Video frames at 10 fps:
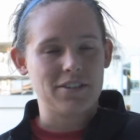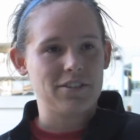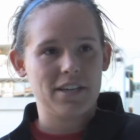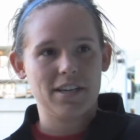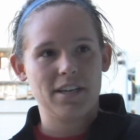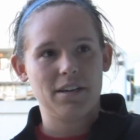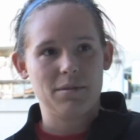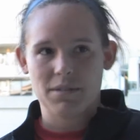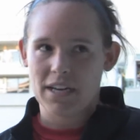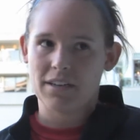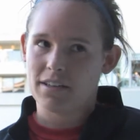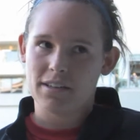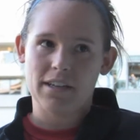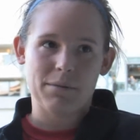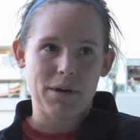the ball every single day.
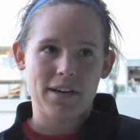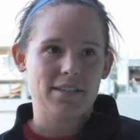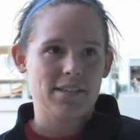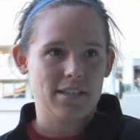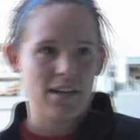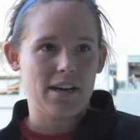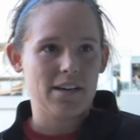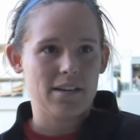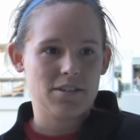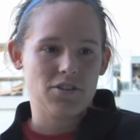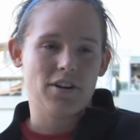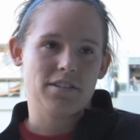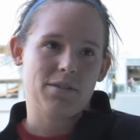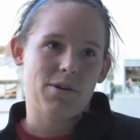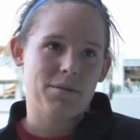Technically, I'm not as
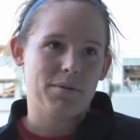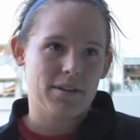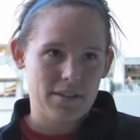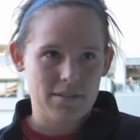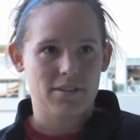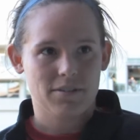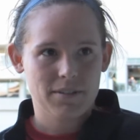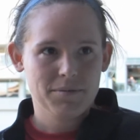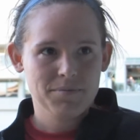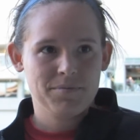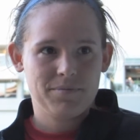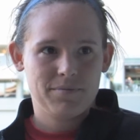strong as I want to be. So.